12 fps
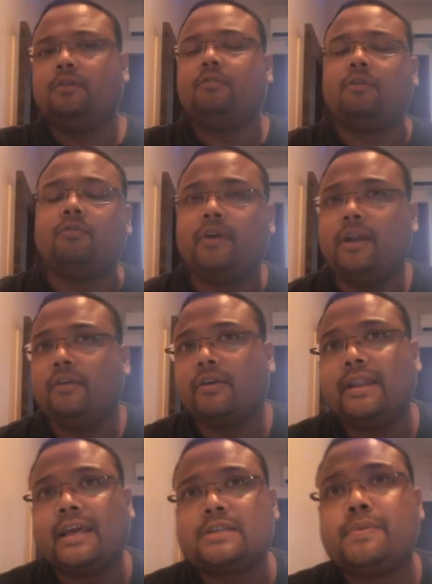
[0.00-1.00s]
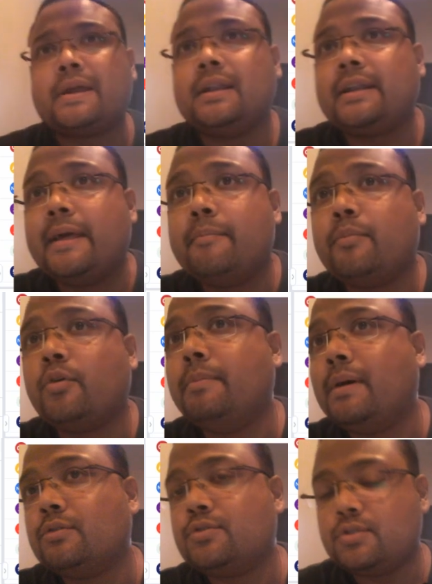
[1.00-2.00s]
from where you can expect a temporary
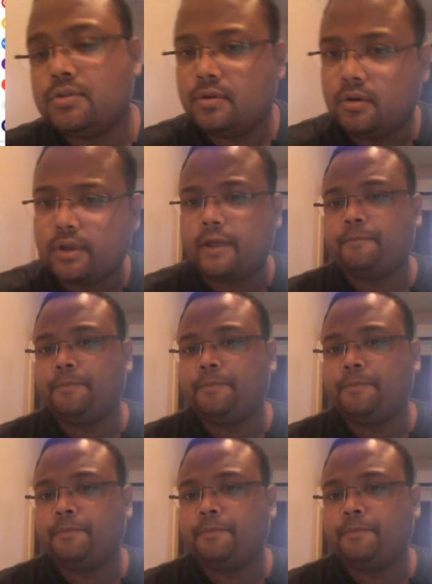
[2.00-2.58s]
bounce. Okay,